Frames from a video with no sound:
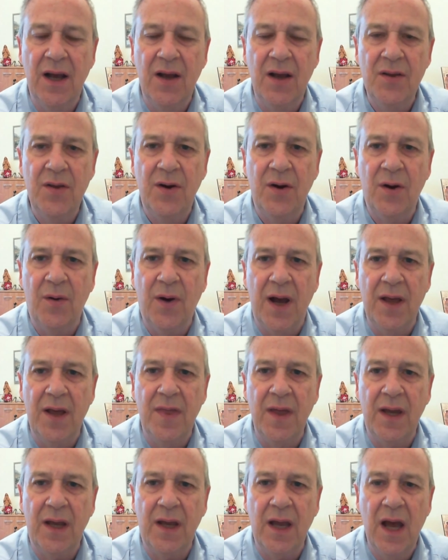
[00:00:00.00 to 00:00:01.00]
You know, I
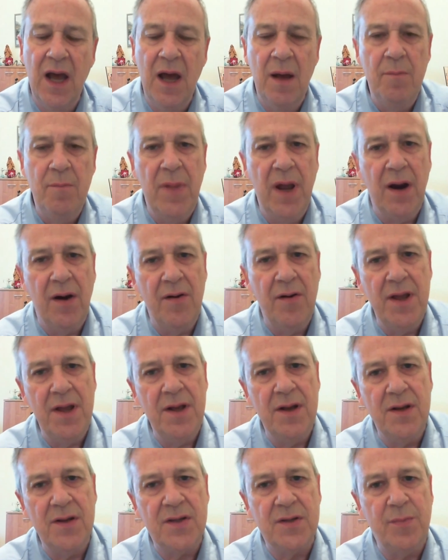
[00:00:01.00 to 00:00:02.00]
think
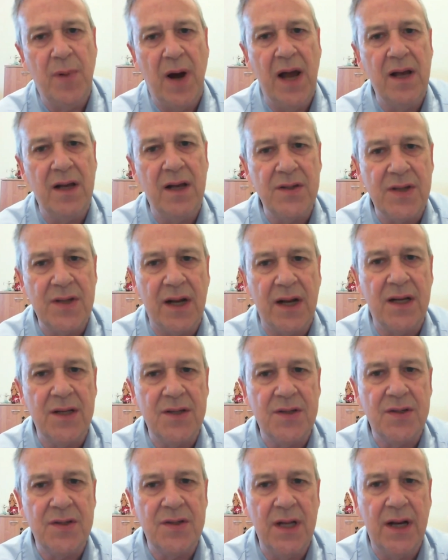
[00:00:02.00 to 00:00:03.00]
Mary smiles on
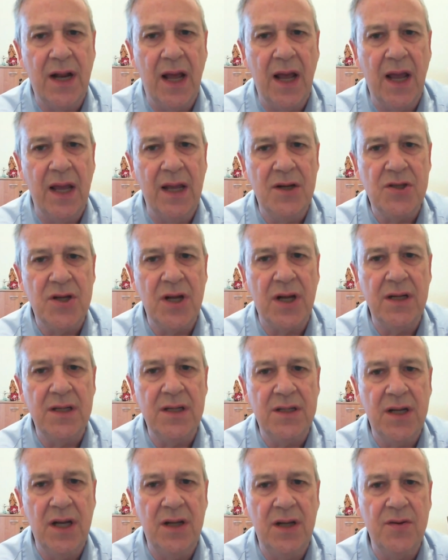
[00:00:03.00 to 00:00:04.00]
us today. She
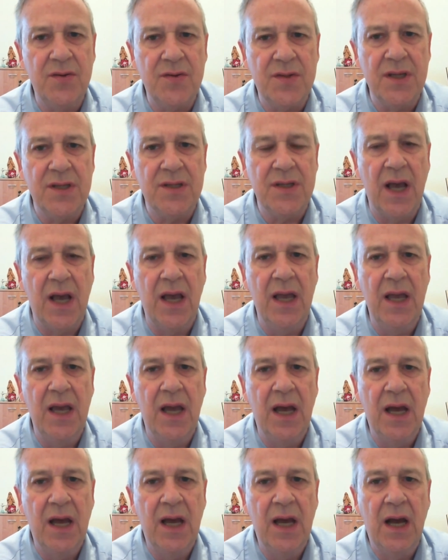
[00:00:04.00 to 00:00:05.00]
continues to say
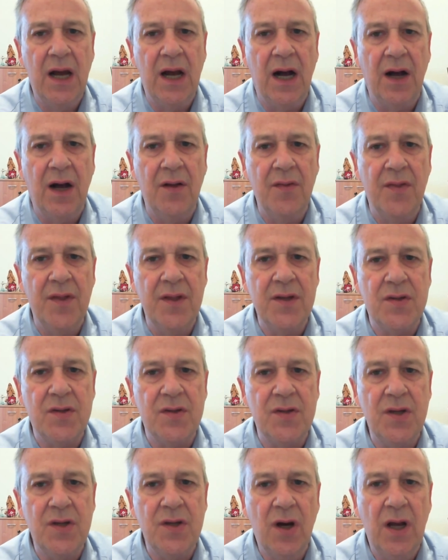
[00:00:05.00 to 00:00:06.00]

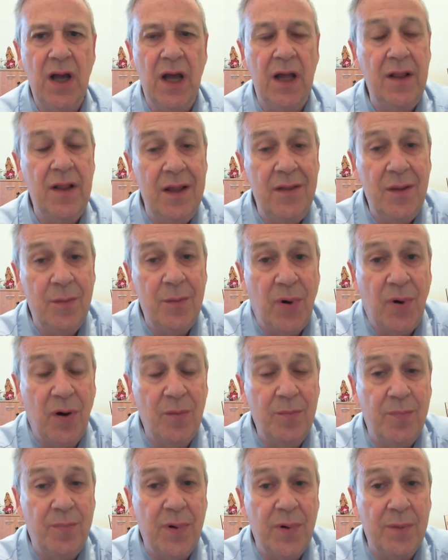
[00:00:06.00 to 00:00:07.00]
this, and the
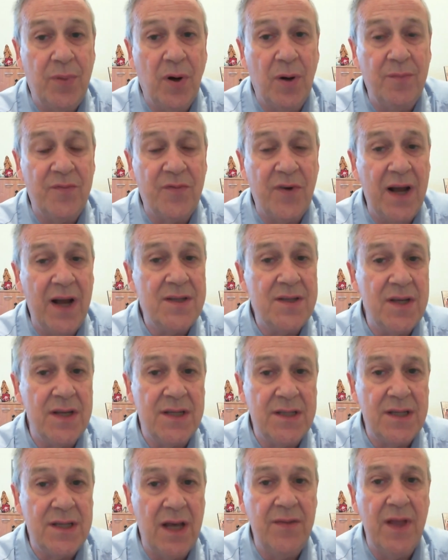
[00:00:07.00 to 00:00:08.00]
Pope
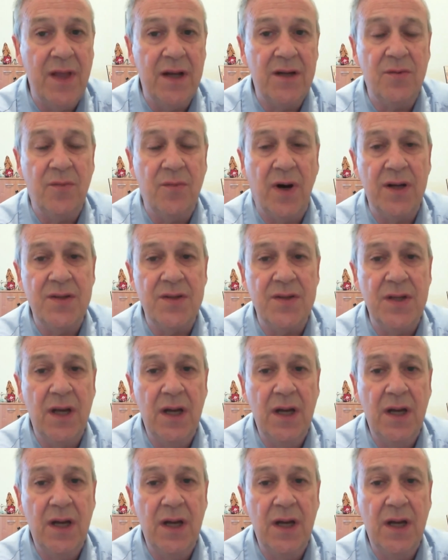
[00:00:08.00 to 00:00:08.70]
Francis said that to us